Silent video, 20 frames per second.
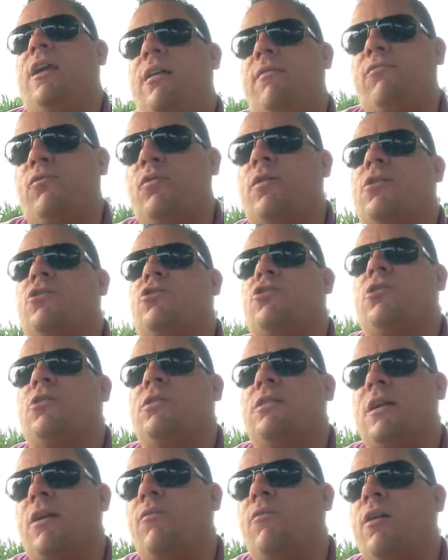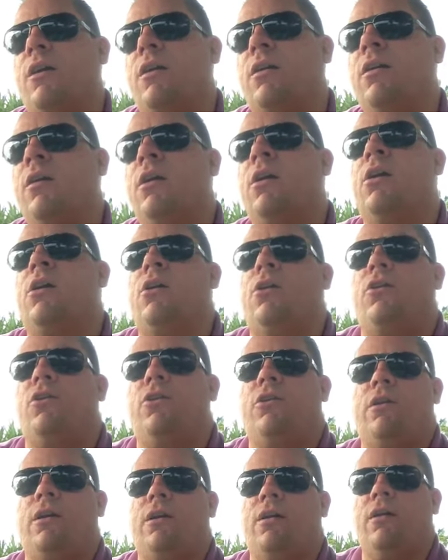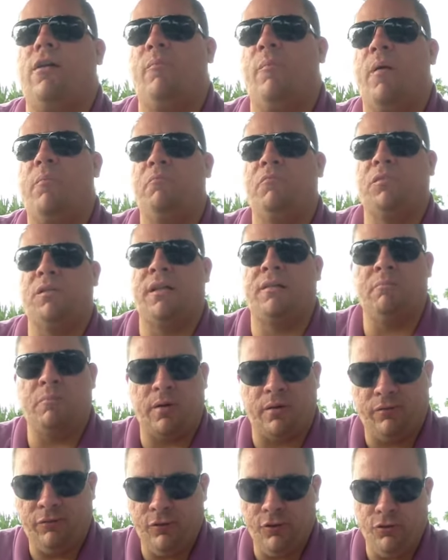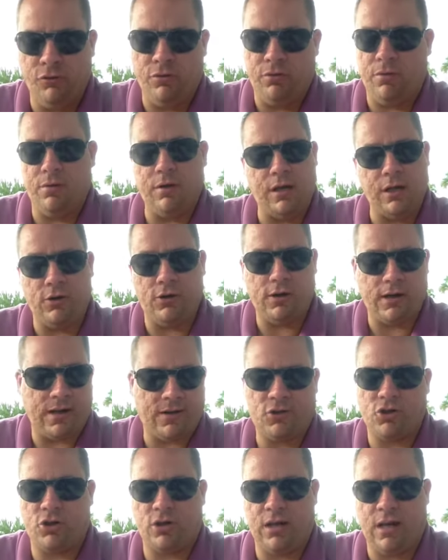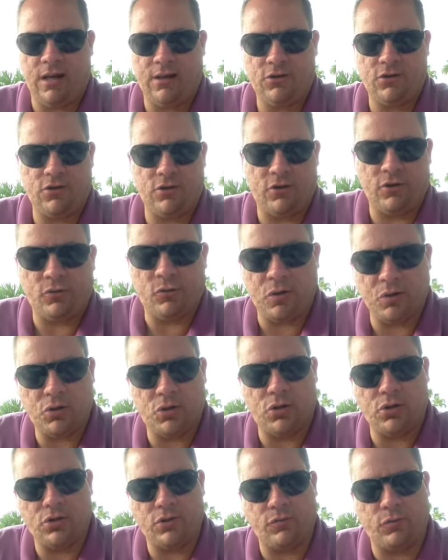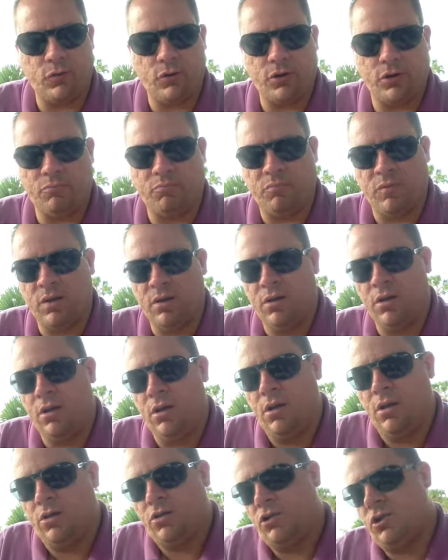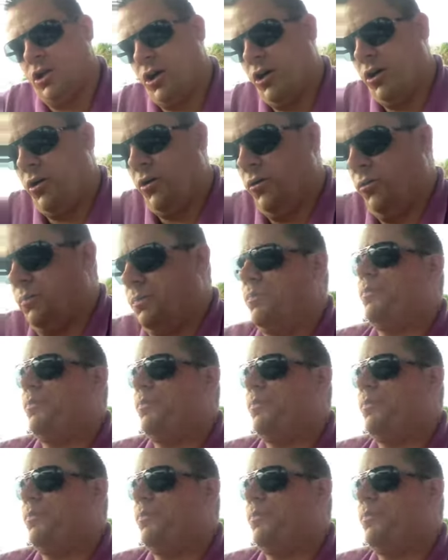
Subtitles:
have questions, that way you're not a mumbling buffoon, and you can actually answer their questions for them. So,